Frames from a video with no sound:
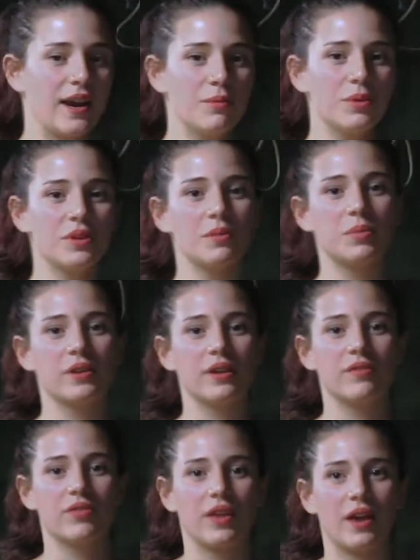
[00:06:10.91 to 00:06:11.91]
I really
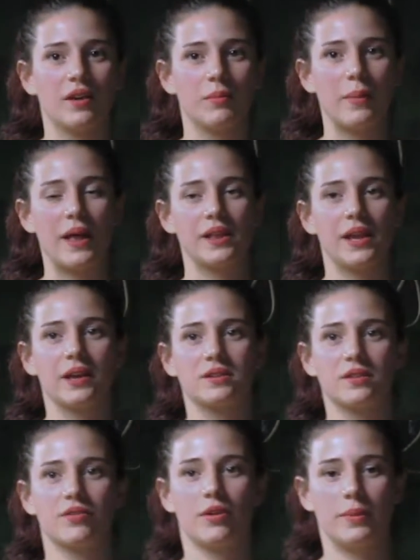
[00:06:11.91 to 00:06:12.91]
believe that
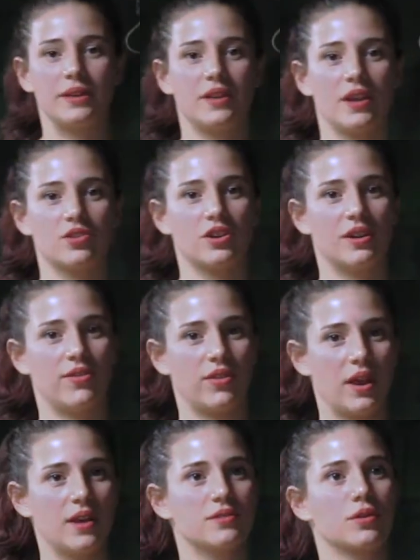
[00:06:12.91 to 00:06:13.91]
malolactic fermentation
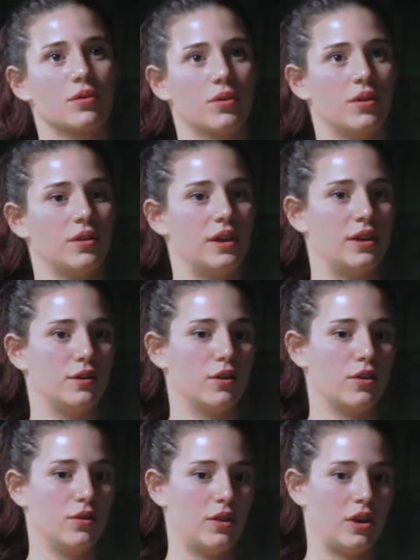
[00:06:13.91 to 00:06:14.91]
is integral
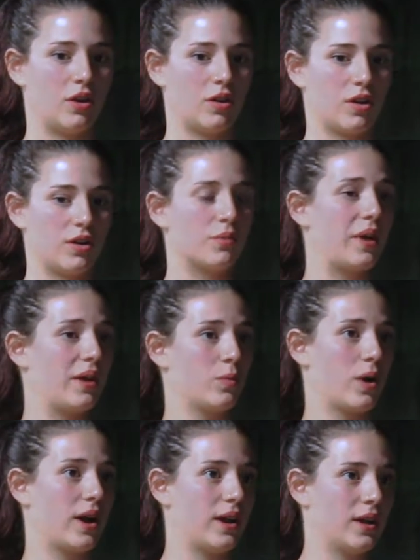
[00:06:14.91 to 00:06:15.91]
in a
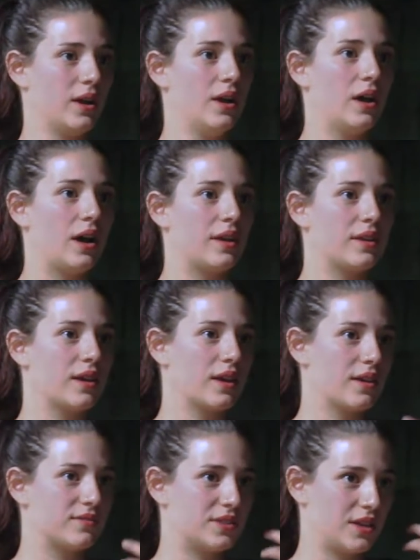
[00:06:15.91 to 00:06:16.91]
red wine. I think
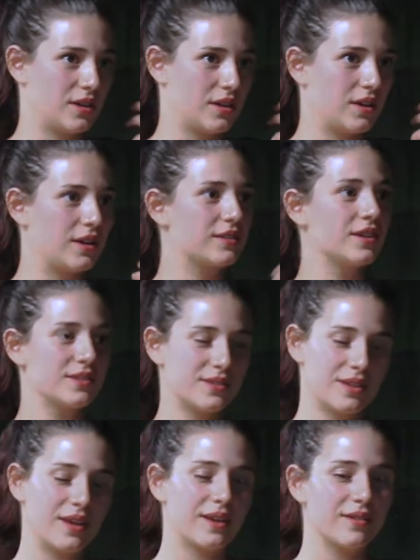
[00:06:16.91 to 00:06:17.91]
it gives
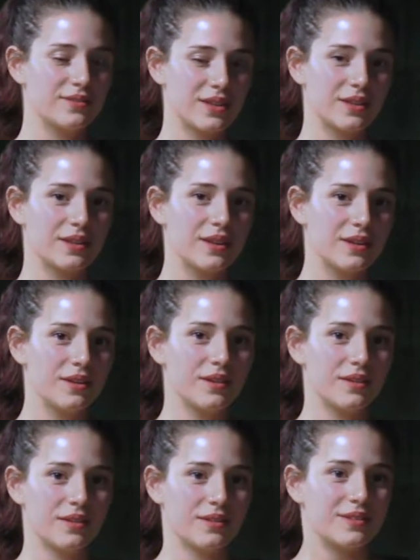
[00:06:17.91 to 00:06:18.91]
it a
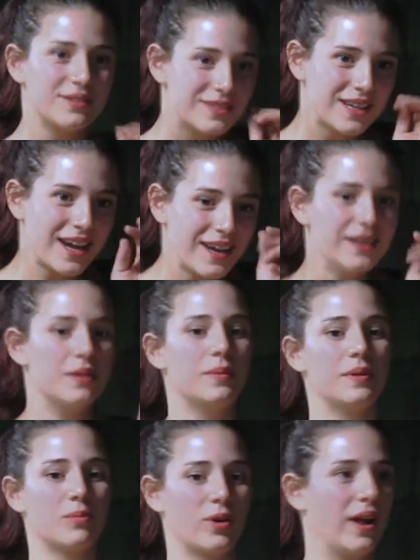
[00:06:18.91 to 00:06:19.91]
little tiny
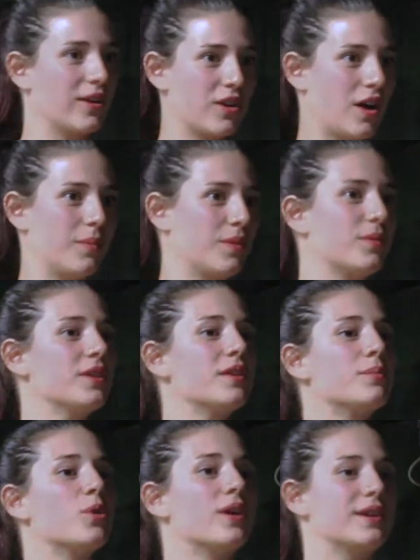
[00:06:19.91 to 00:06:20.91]
bit more alcohol, but
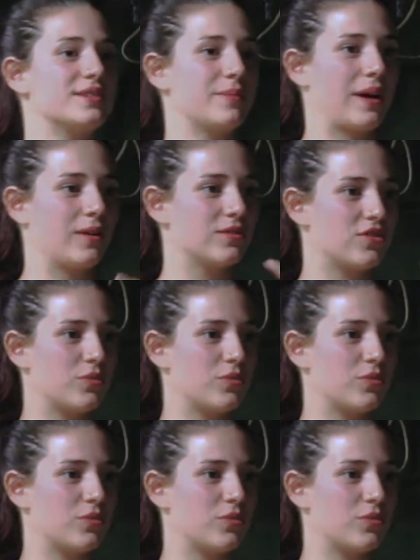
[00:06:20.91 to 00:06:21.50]
really more it's about